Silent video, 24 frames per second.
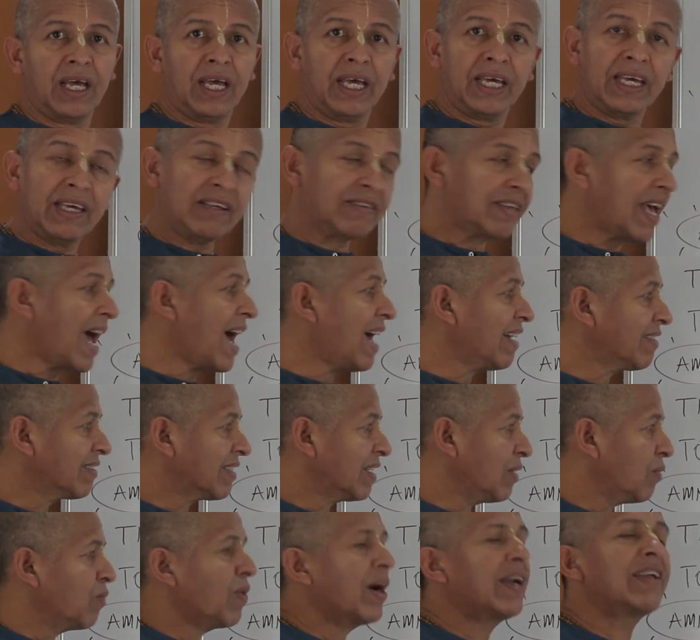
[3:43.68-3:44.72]
He's
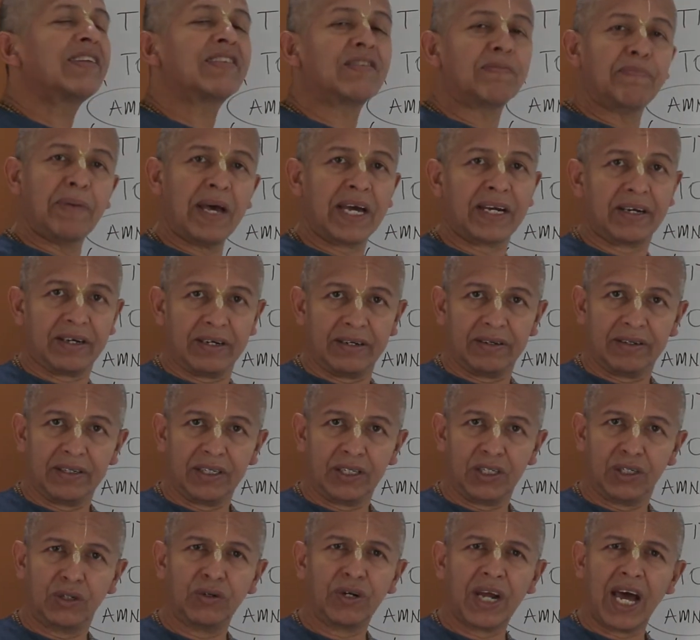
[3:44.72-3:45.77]
asking what is better.
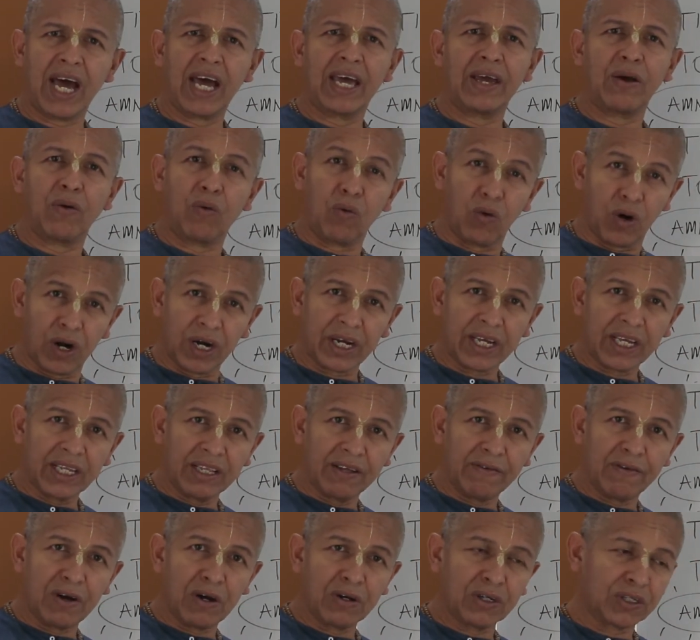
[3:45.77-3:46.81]
Should I work in
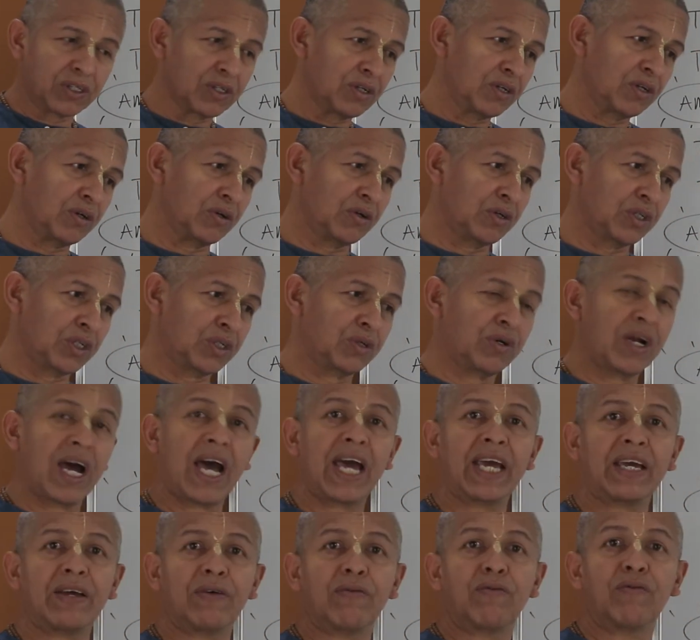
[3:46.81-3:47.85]
devotion or should
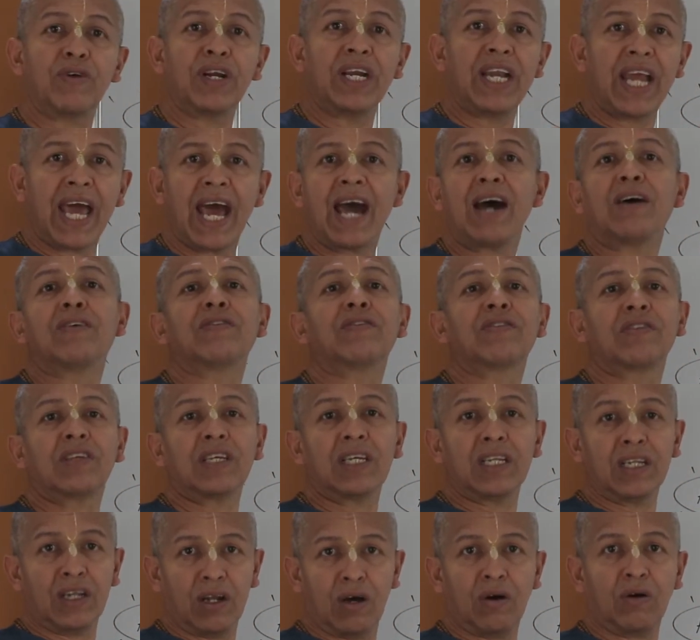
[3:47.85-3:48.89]
I renounce
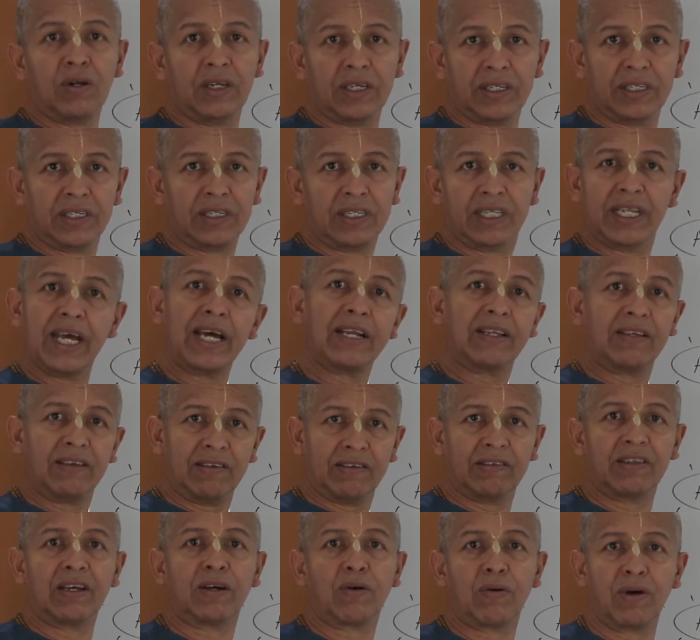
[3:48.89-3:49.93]
in knowledge? That
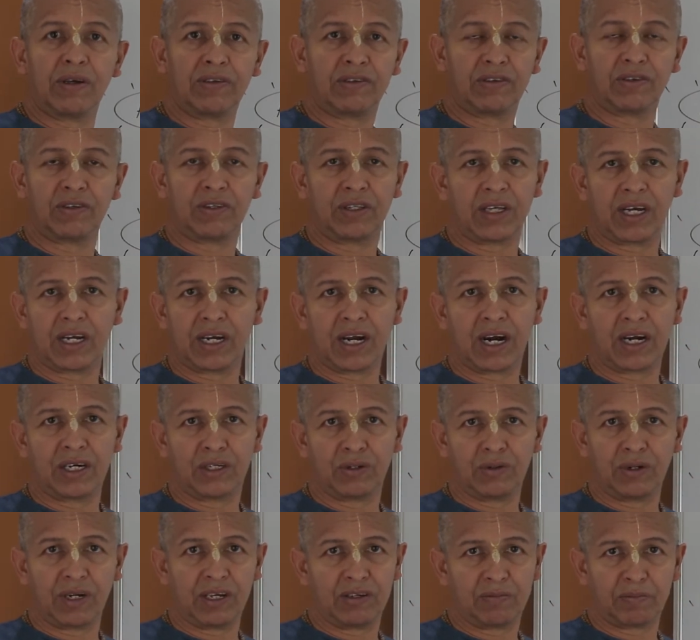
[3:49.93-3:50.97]
is the question that
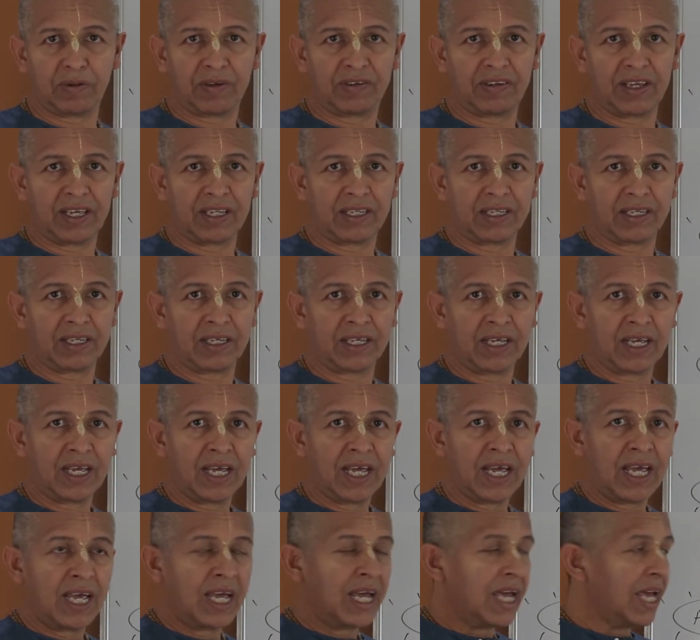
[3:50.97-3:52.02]
Arjuna is presenting.
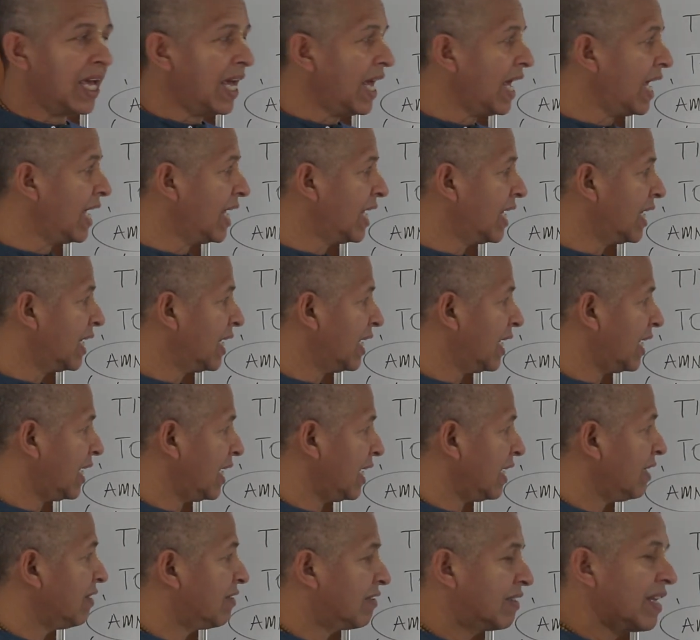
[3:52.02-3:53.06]
And
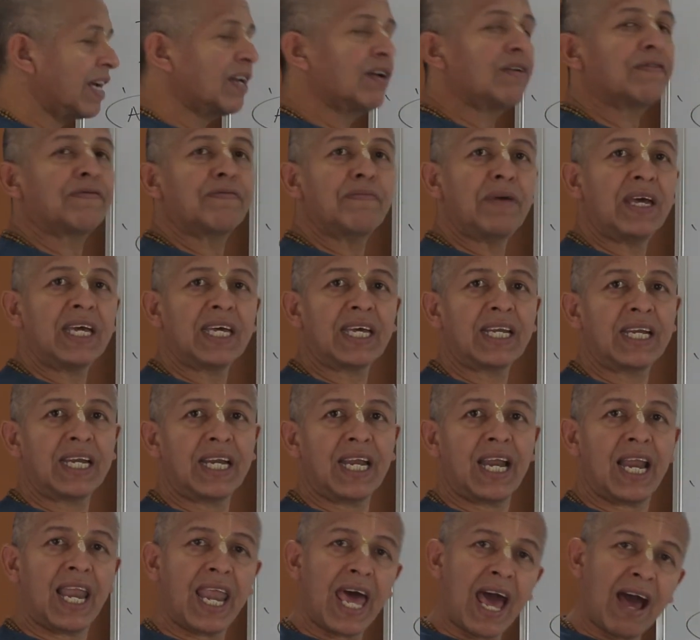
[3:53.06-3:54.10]
instead of making
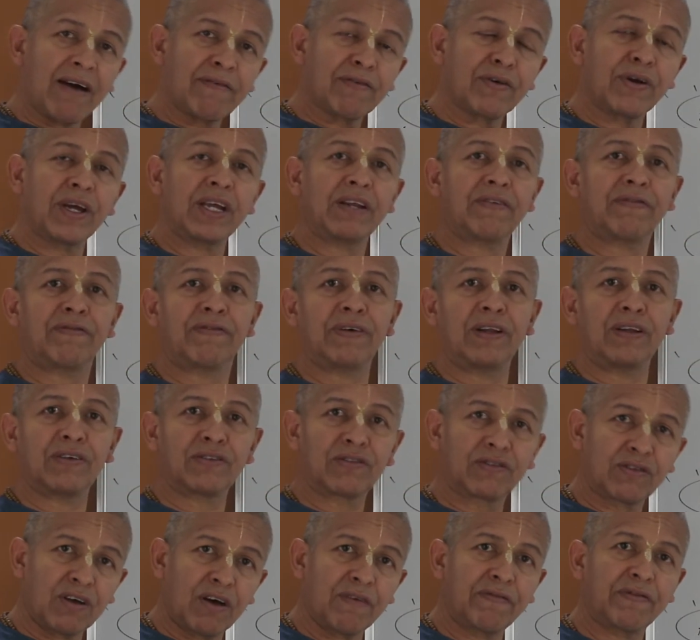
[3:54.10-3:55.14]
an elaborate
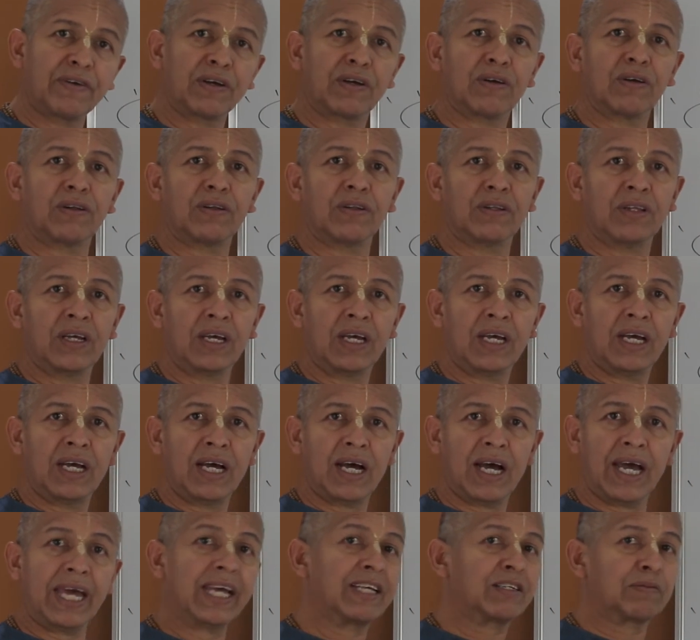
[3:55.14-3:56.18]
philosophical
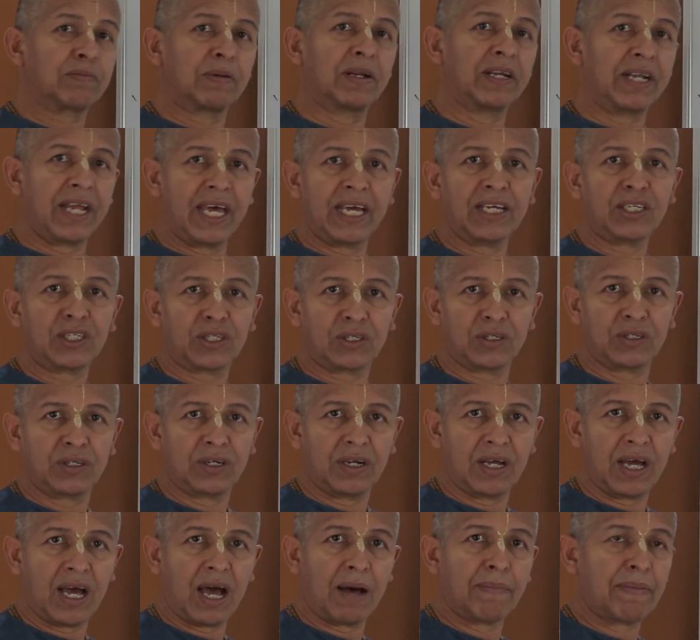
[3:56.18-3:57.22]

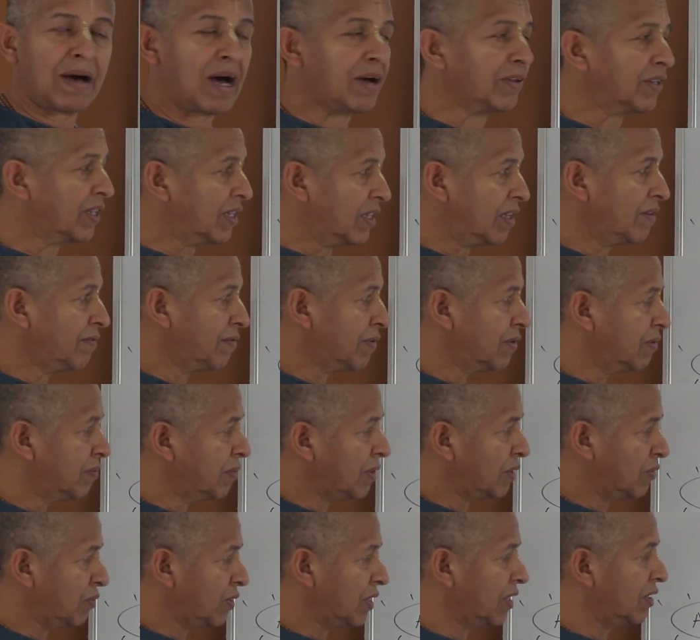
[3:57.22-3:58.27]
explanation about the difference
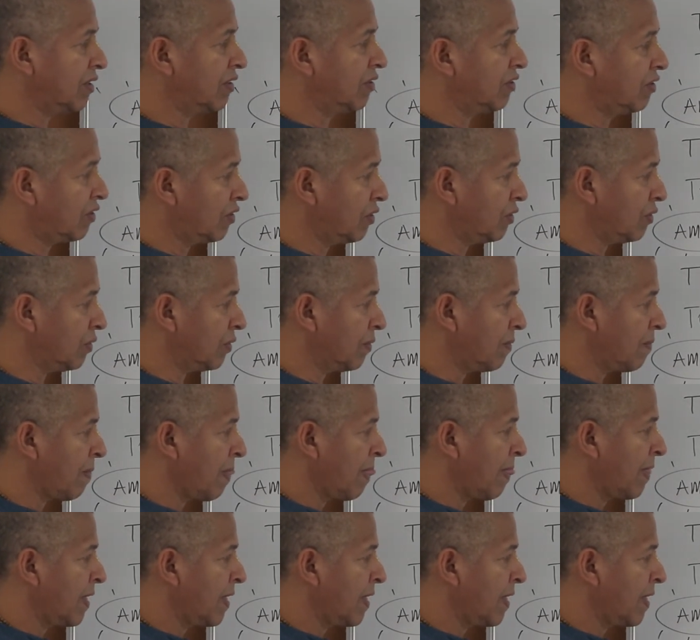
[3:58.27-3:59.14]
between these two,